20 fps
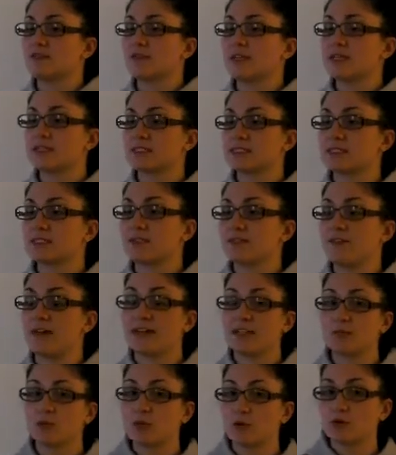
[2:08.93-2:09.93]
It's
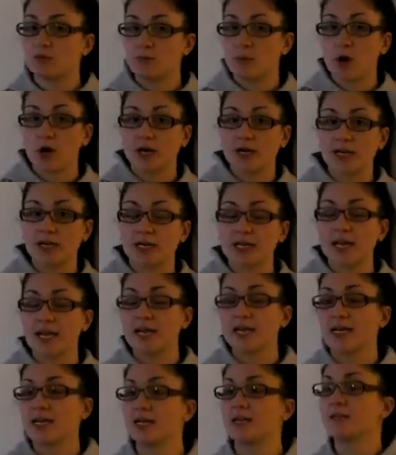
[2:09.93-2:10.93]
available in the market,
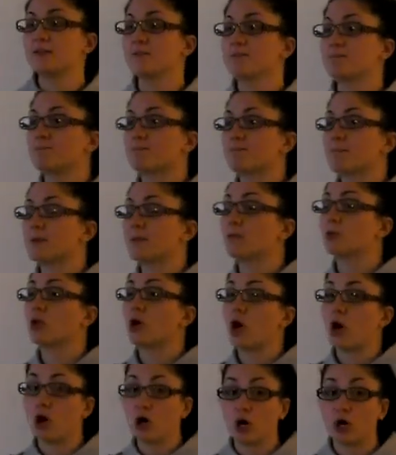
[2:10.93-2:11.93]
and people
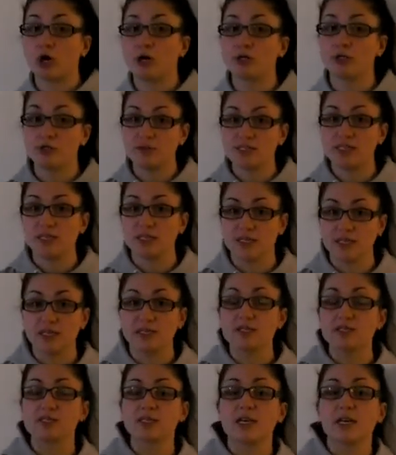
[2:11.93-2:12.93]
are using
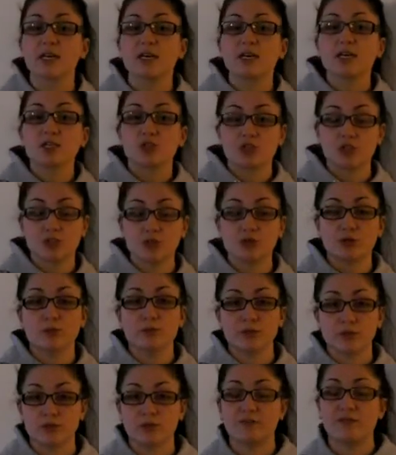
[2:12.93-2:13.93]
this to
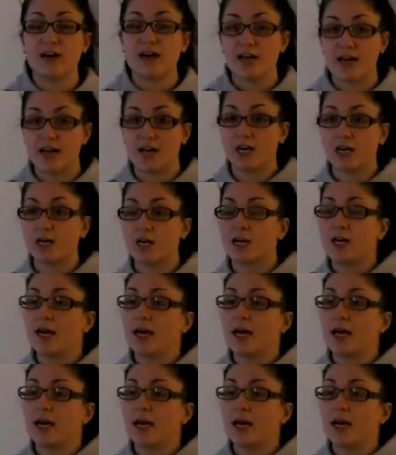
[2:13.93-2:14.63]
purify air.